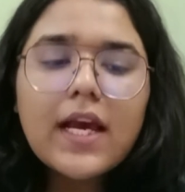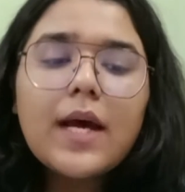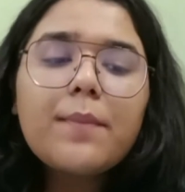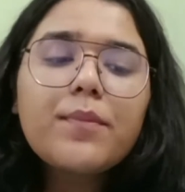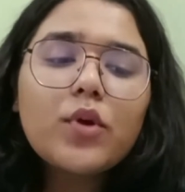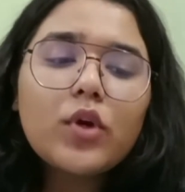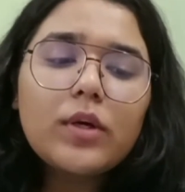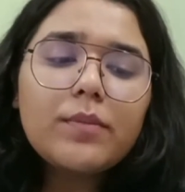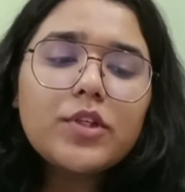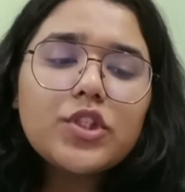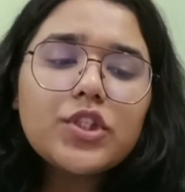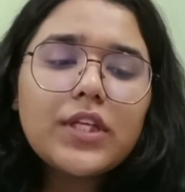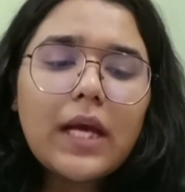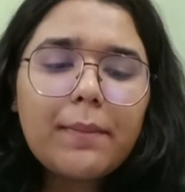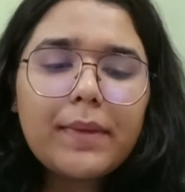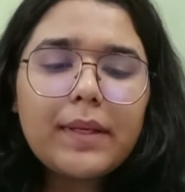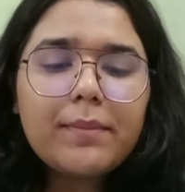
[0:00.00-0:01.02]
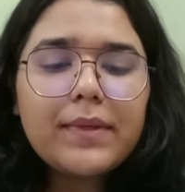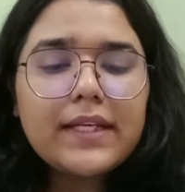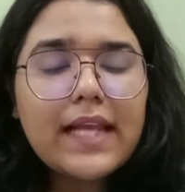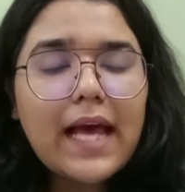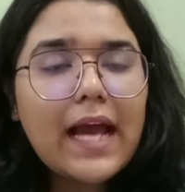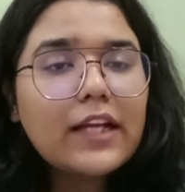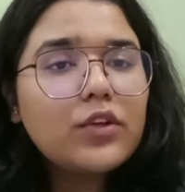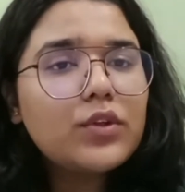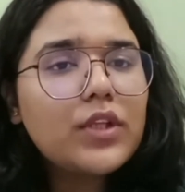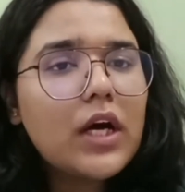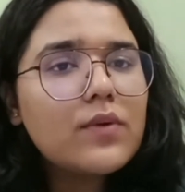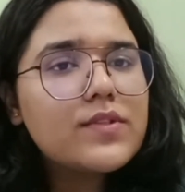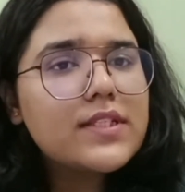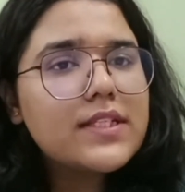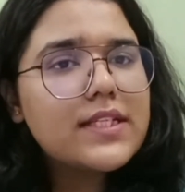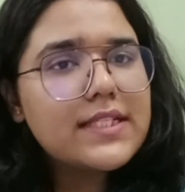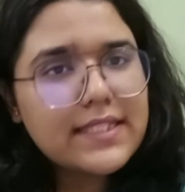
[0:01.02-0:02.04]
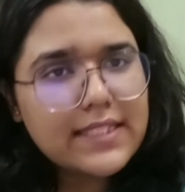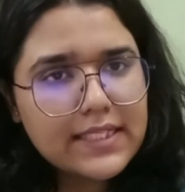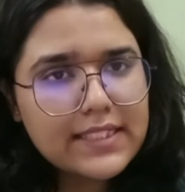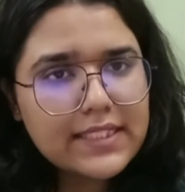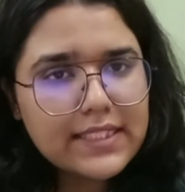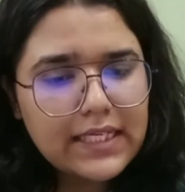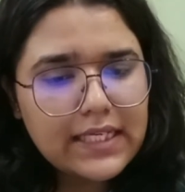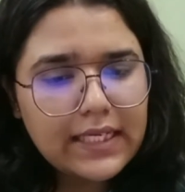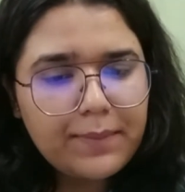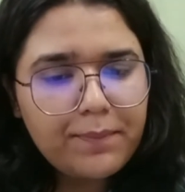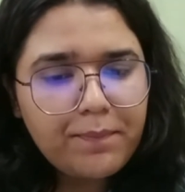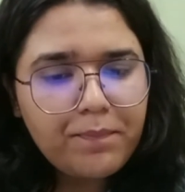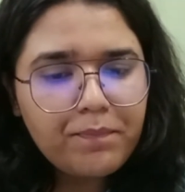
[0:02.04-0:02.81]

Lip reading: Prohibition Amendment Act 2016